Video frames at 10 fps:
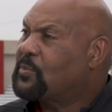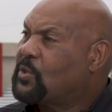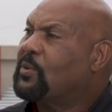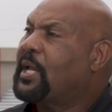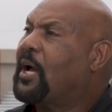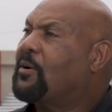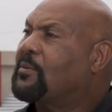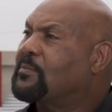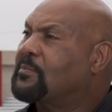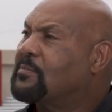So
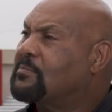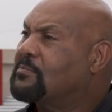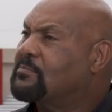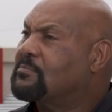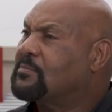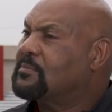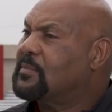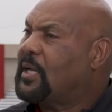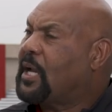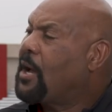now
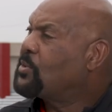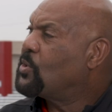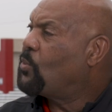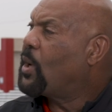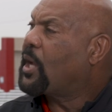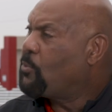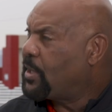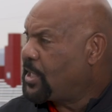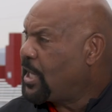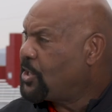it comes to what can
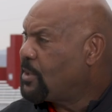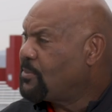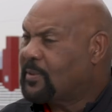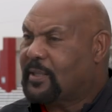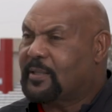we teach him.